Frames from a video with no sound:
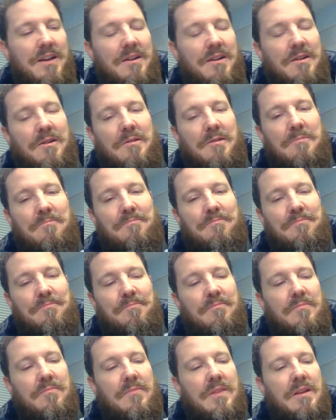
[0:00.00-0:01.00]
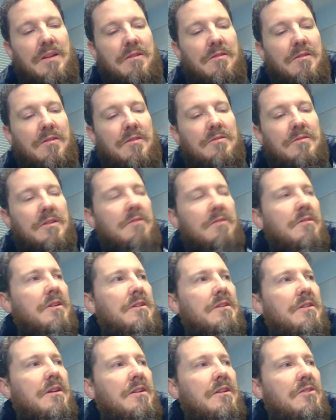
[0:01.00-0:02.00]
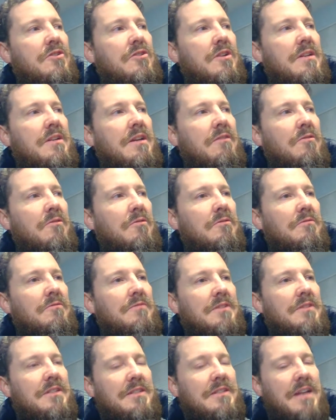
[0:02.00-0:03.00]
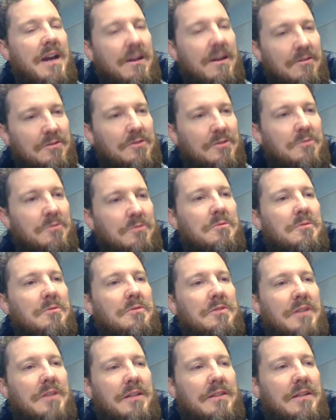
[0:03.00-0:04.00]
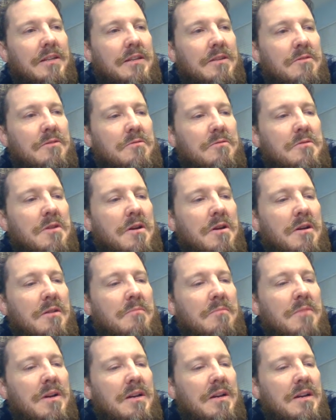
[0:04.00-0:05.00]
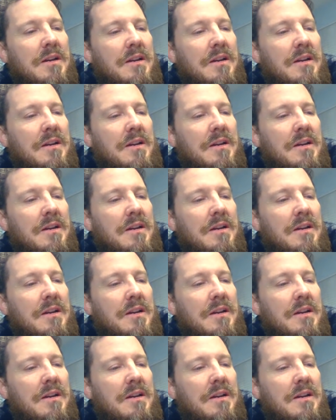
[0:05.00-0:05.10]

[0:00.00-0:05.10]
They already shut down all of the Seattle schools. I think UW,